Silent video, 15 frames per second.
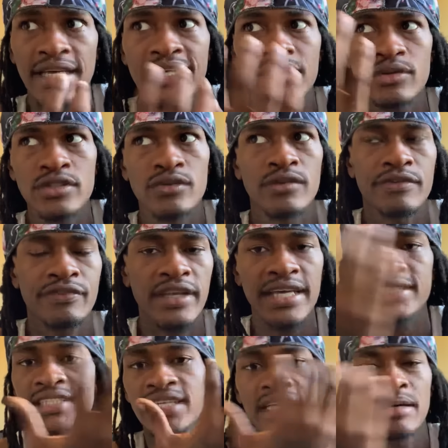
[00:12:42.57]
like it was a
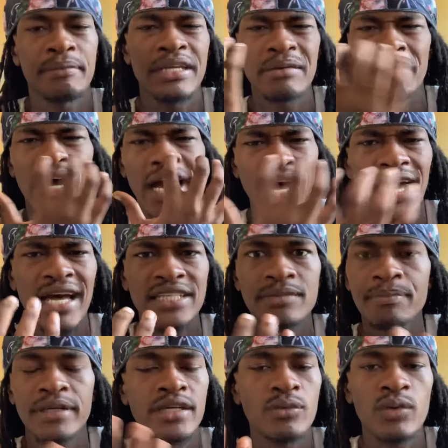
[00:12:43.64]
reflection coming in my eyes,
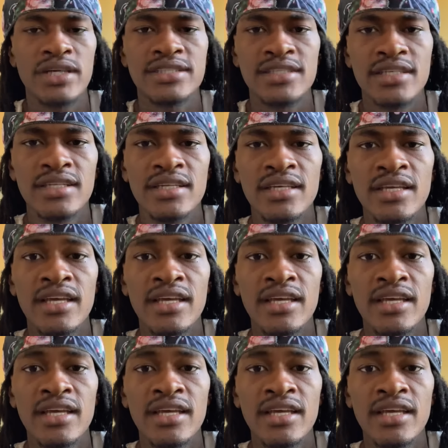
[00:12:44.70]
but it wasn't.